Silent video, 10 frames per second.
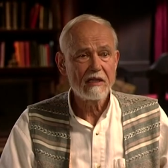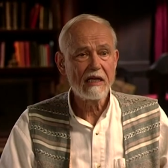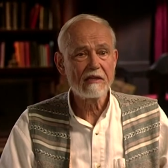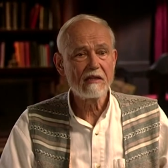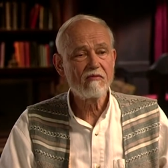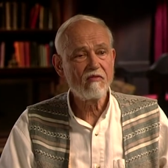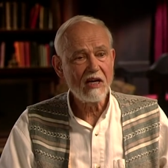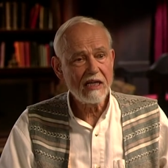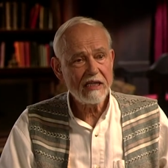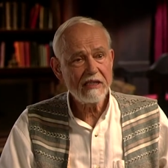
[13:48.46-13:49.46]
than the
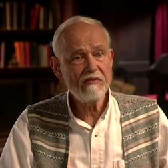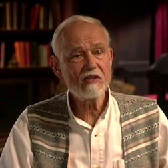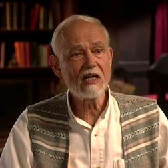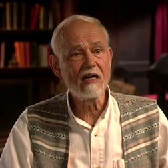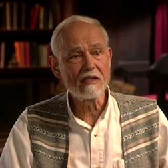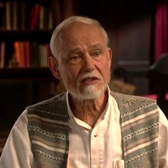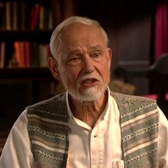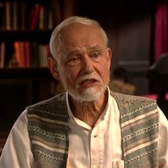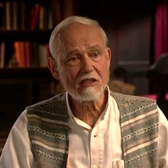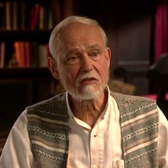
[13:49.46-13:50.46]
five
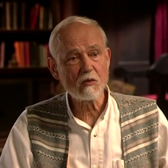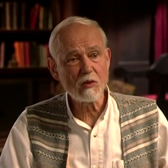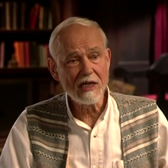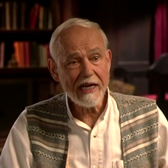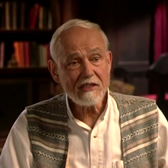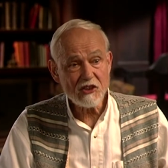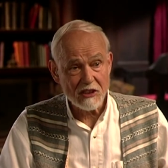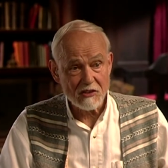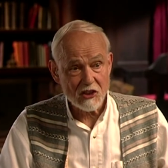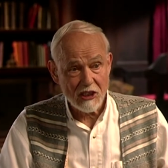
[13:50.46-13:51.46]
constant
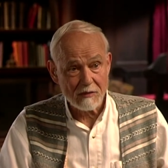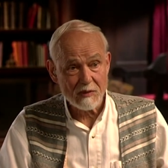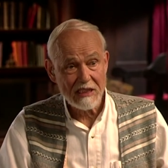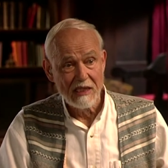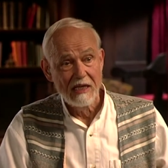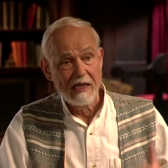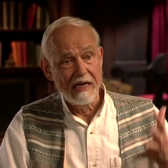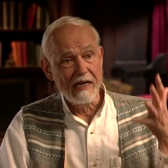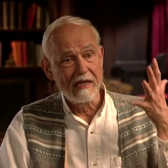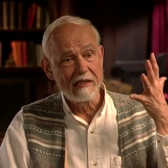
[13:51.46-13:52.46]
relationships.
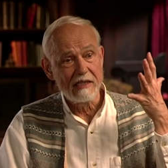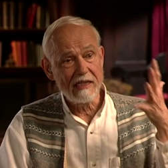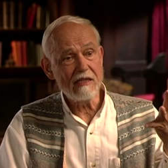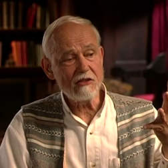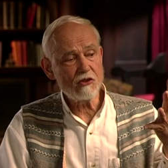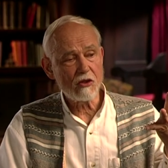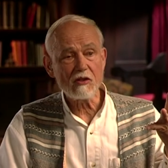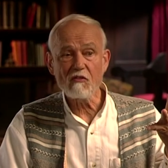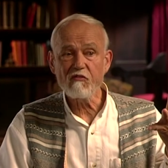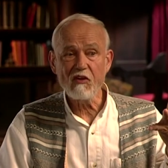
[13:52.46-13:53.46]
And these are
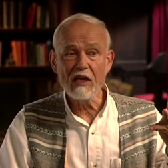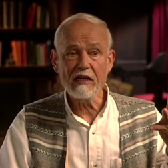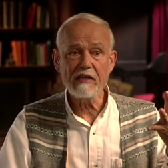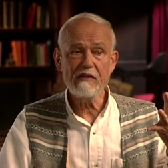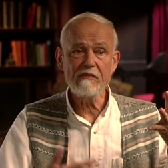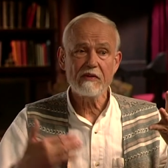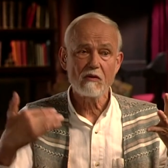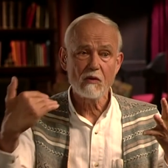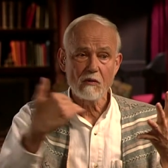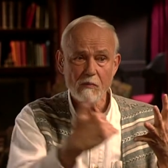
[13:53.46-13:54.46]
the five
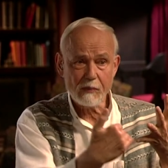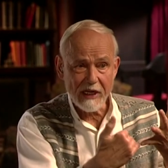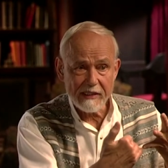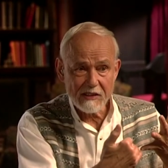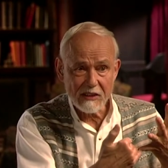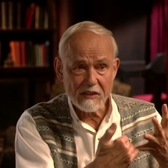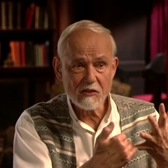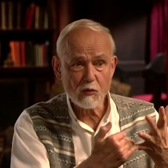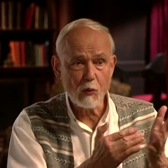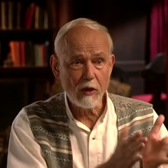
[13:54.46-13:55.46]

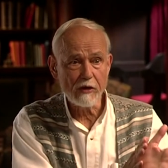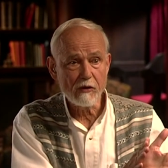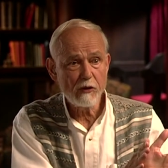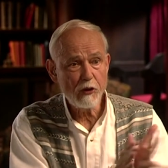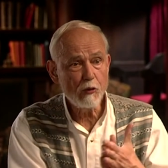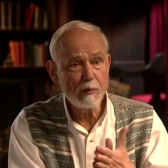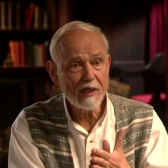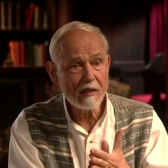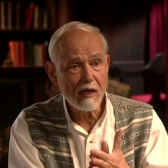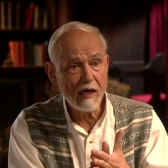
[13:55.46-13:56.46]
places where
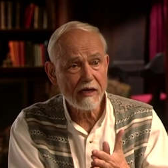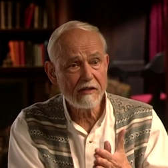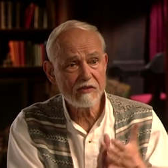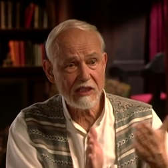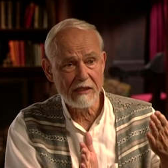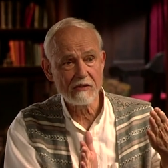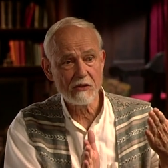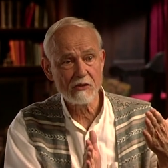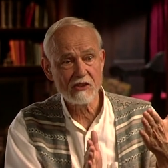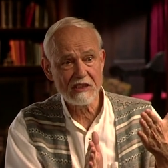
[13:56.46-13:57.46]
human lives
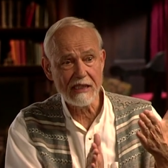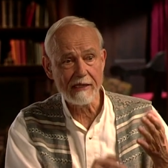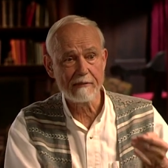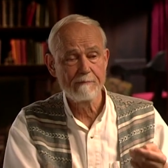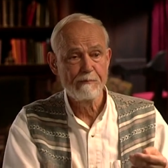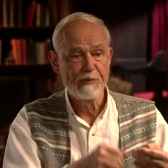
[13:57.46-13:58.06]
intersect.